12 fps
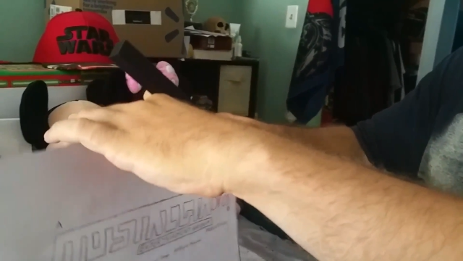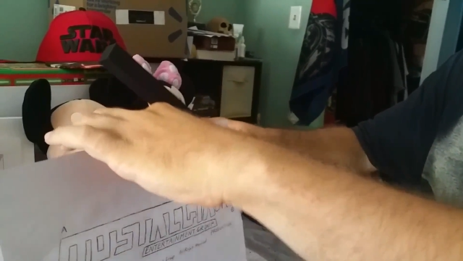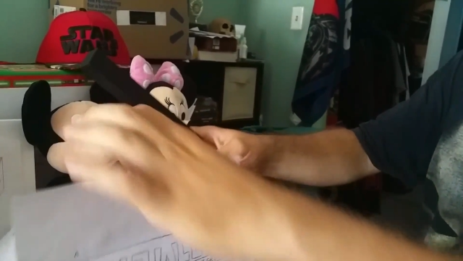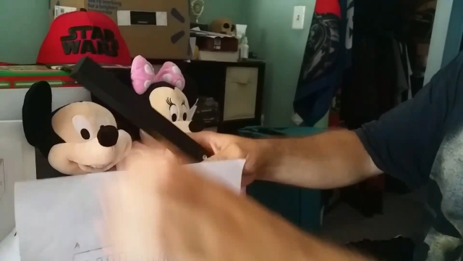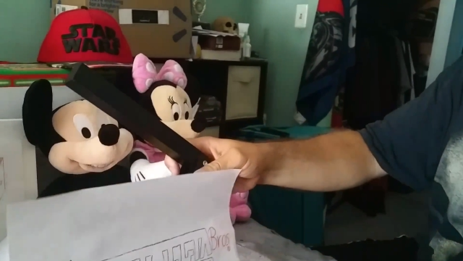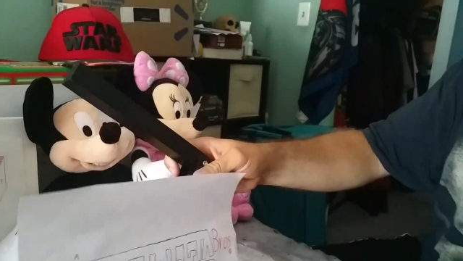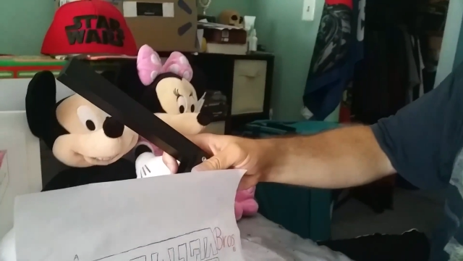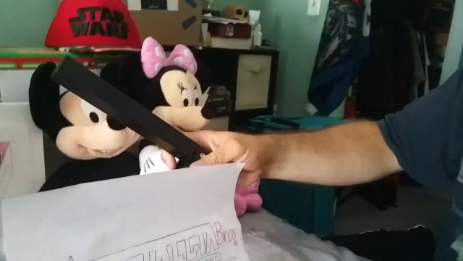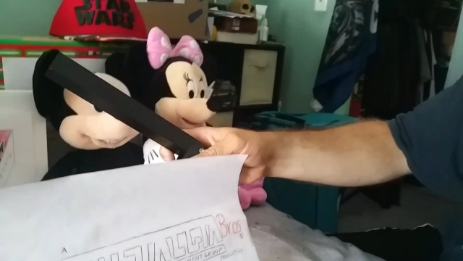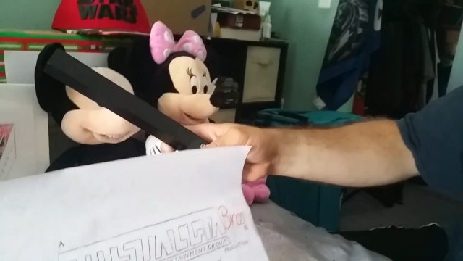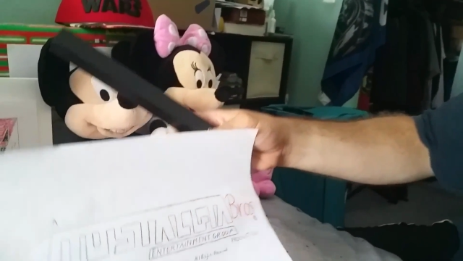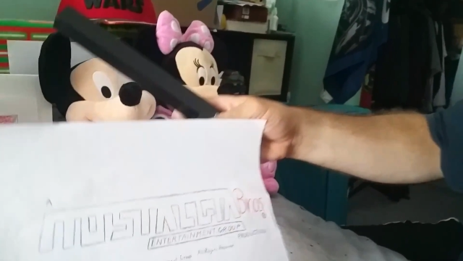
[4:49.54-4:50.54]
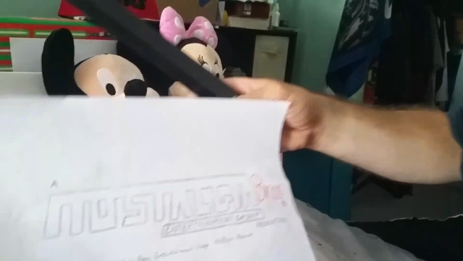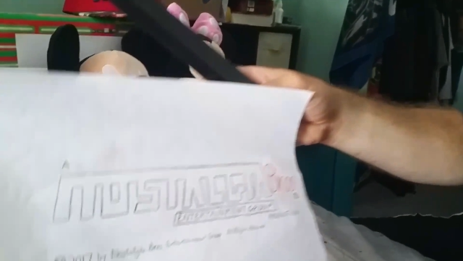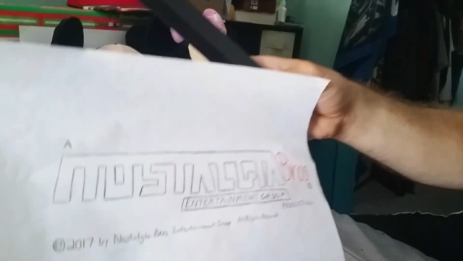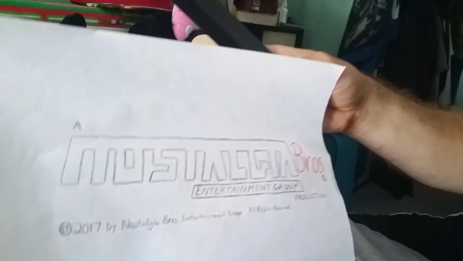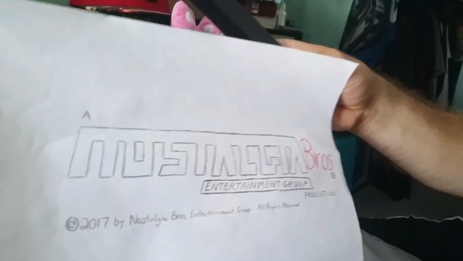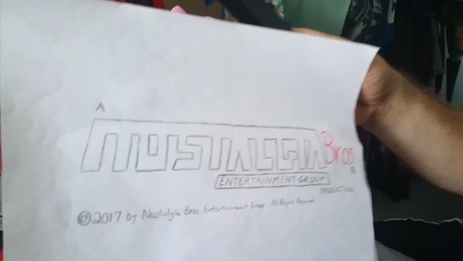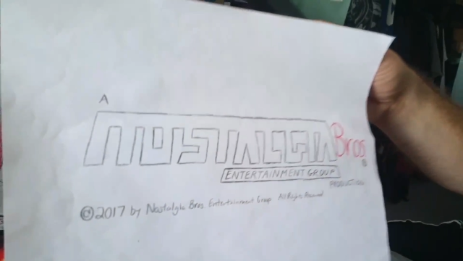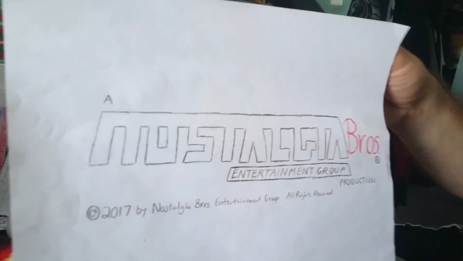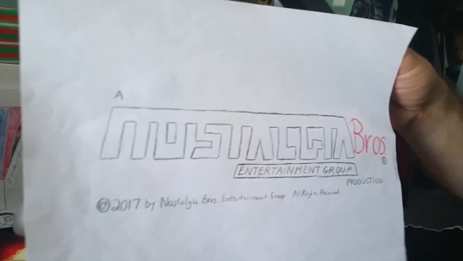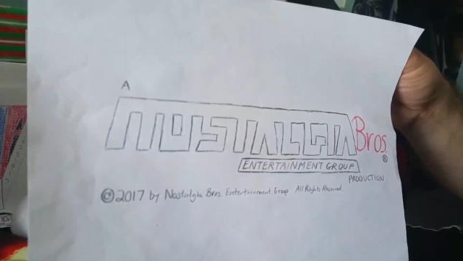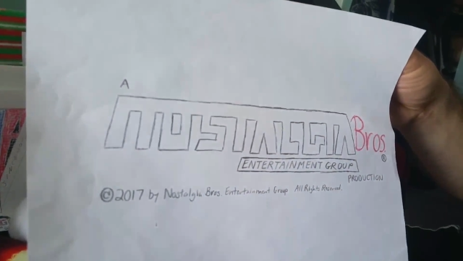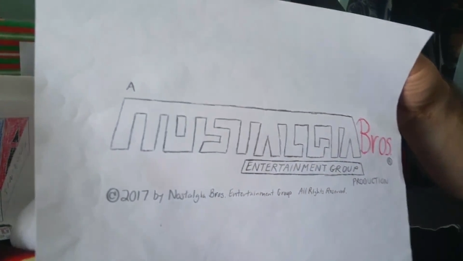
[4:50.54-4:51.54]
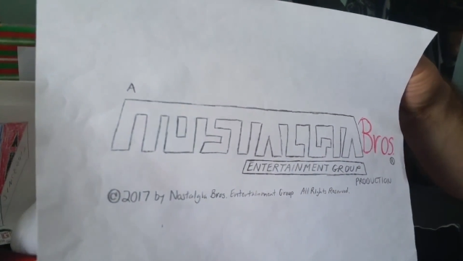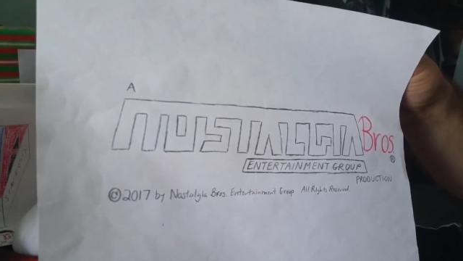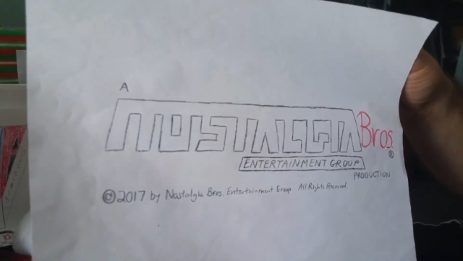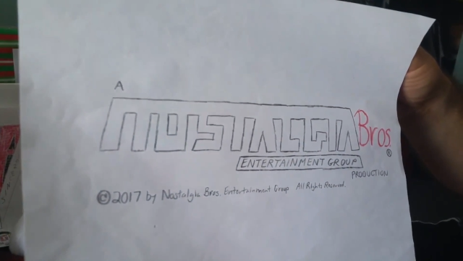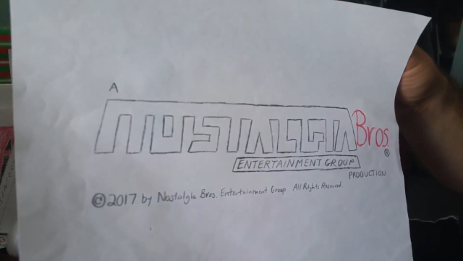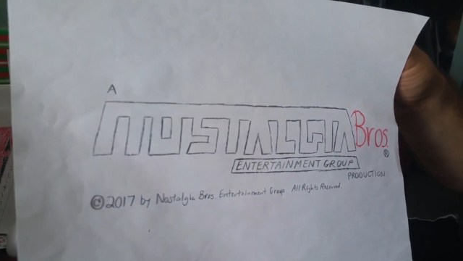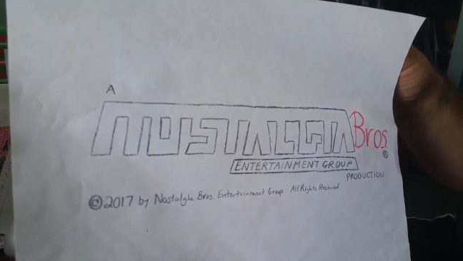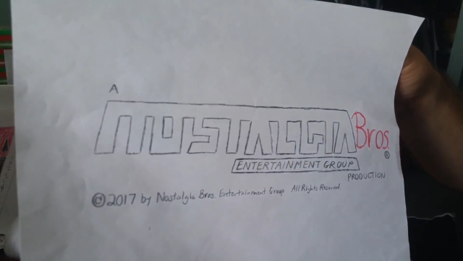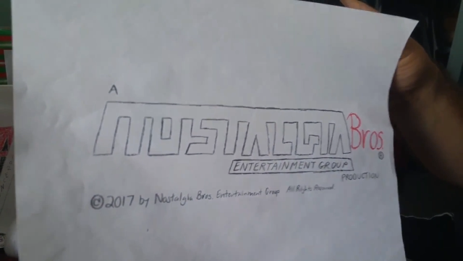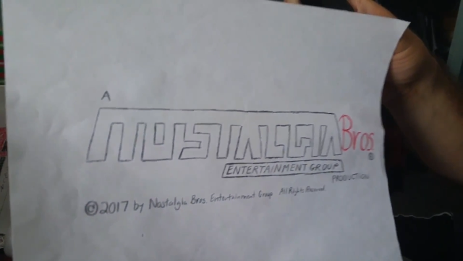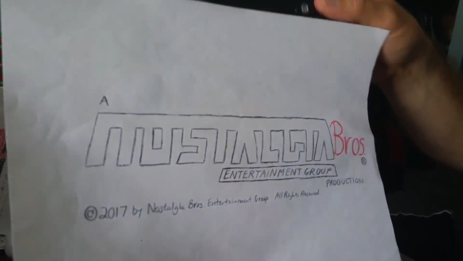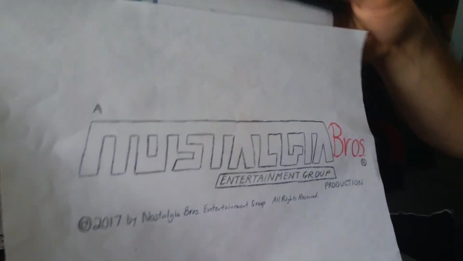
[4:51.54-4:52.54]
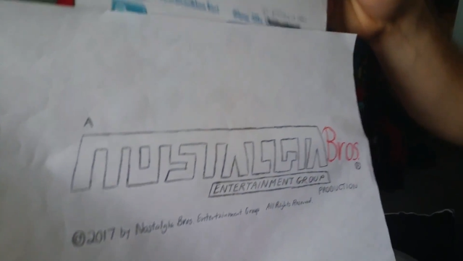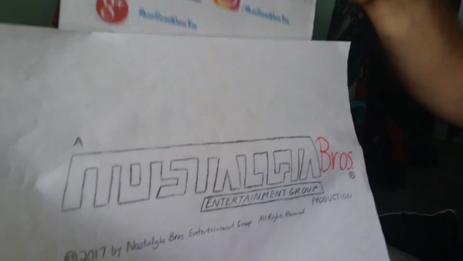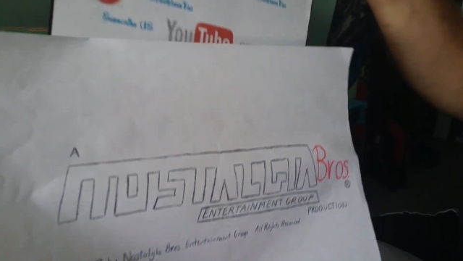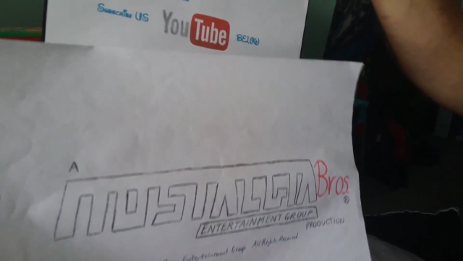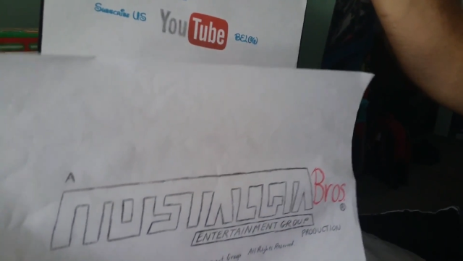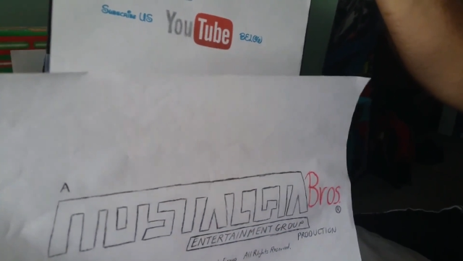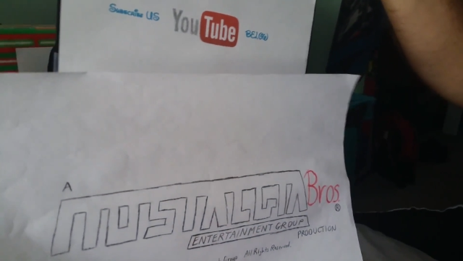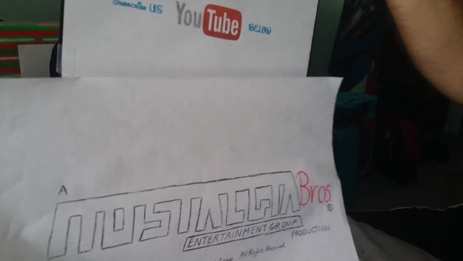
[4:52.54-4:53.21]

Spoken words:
(no speaker visible)